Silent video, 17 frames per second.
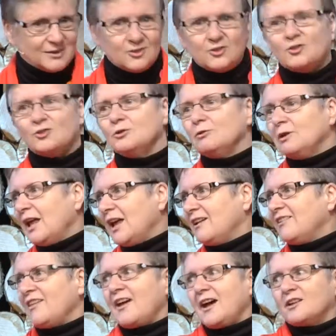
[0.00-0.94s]
to
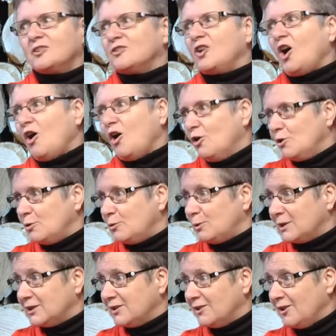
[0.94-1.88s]
let that go
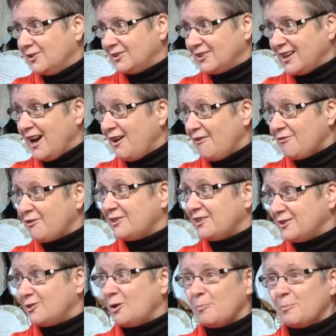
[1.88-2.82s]
and not cover
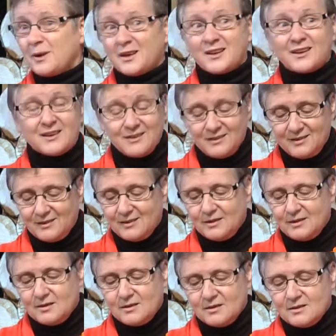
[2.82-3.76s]
the topic.
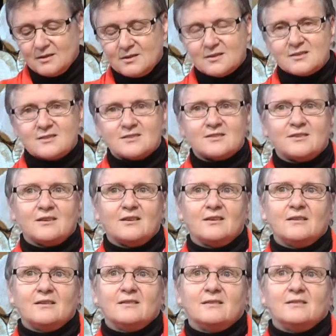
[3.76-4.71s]

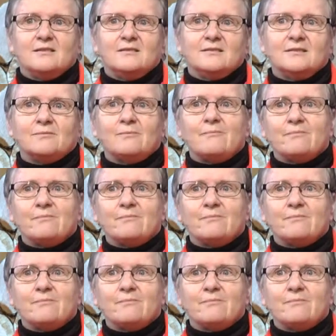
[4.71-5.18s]
So